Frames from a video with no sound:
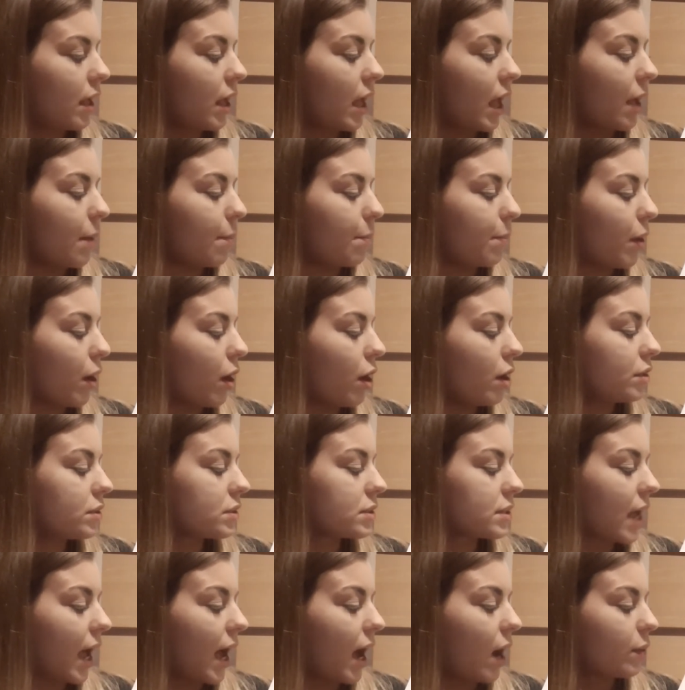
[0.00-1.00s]
"It burnt
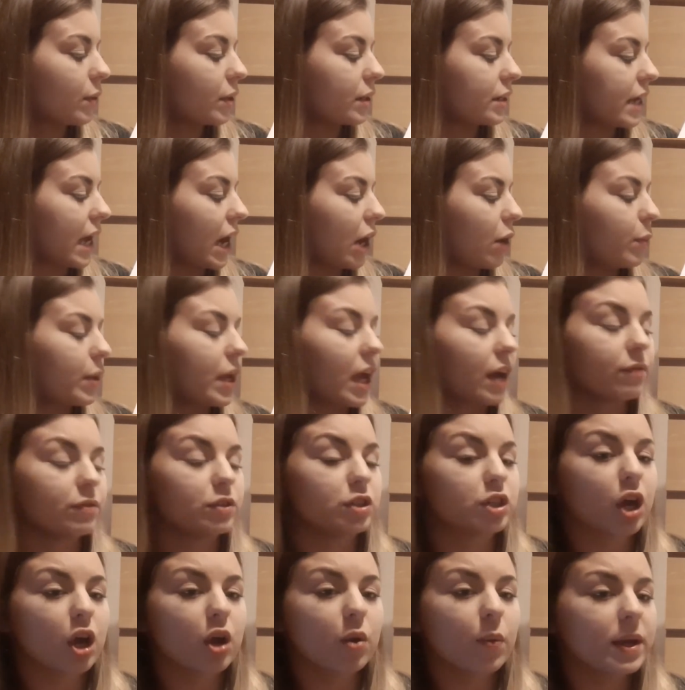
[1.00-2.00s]
down and now we have
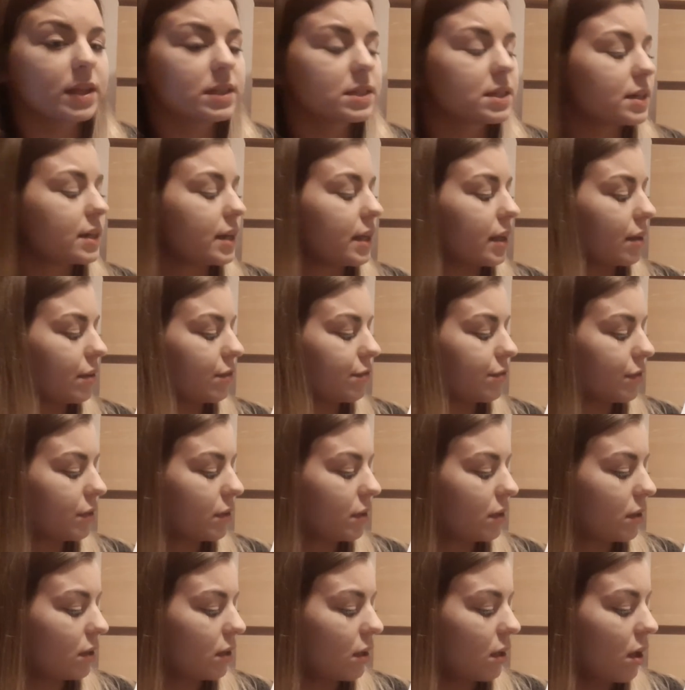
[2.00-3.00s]
nowhere to live.
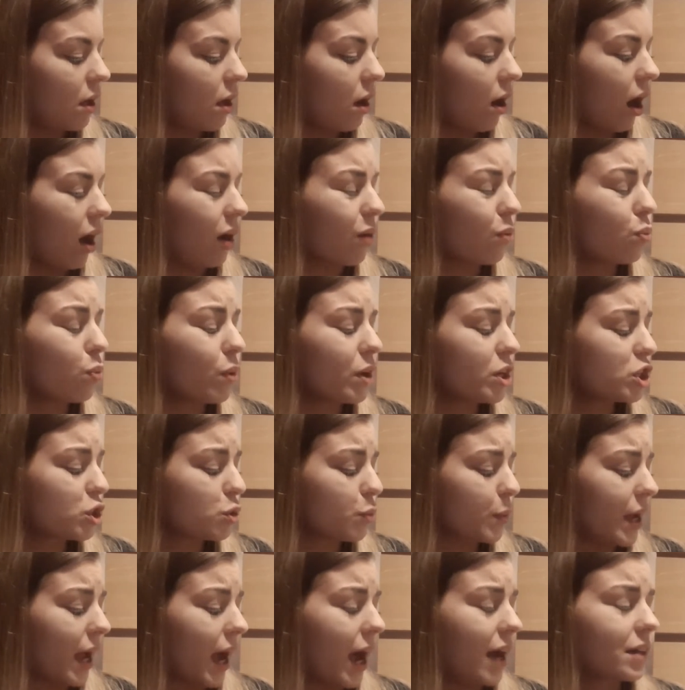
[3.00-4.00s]
I wish
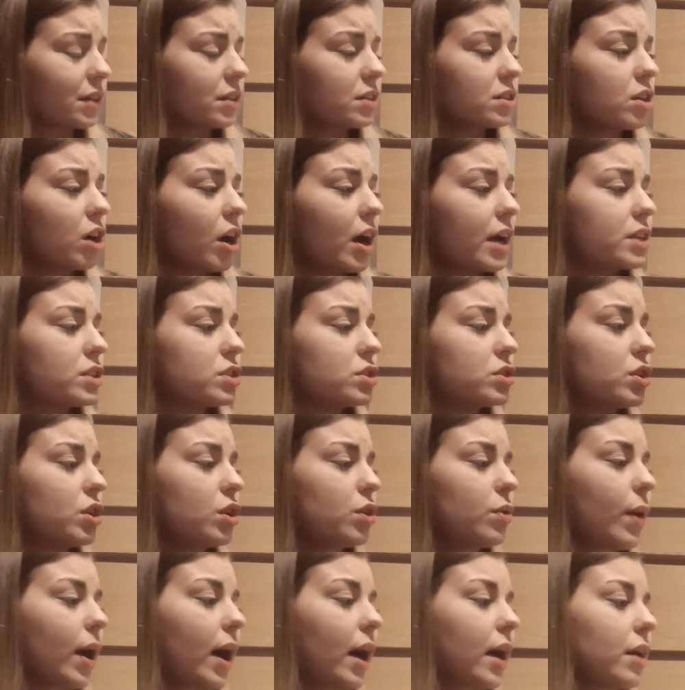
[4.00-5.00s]
we had a nice
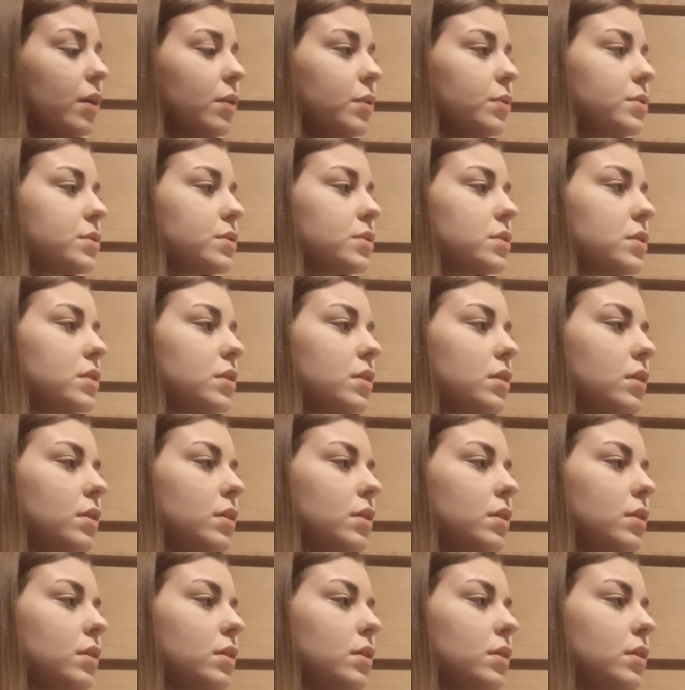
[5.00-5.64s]
new house."